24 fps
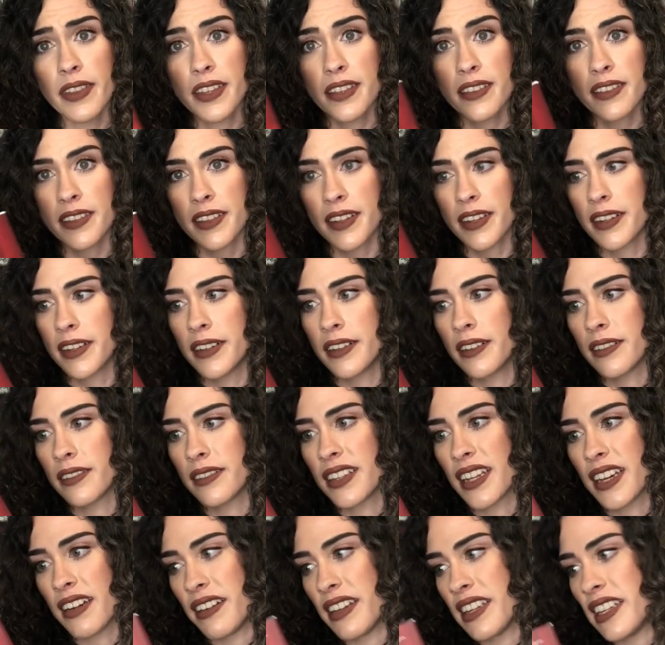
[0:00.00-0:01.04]
So
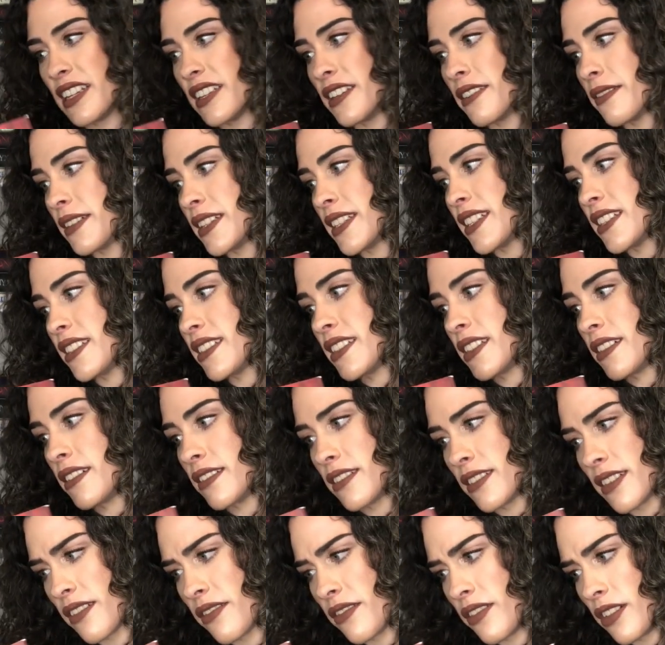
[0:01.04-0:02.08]
now I need to read the
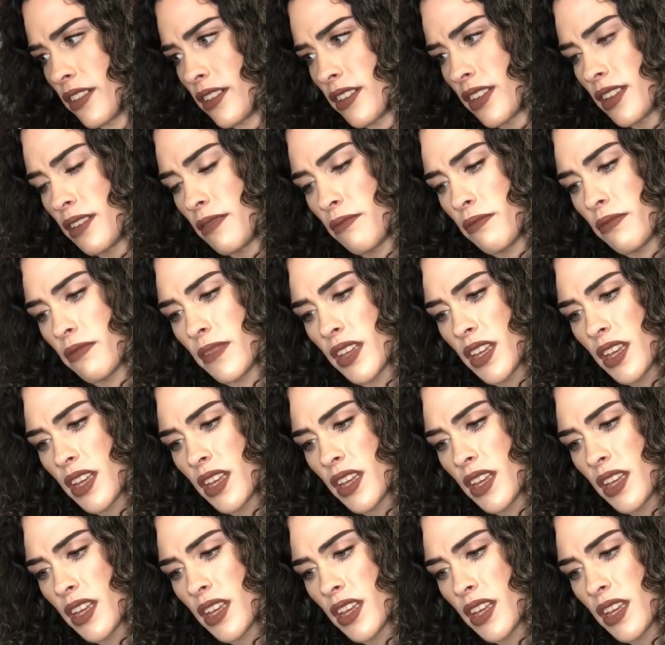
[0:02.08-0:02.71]
series. I've heard it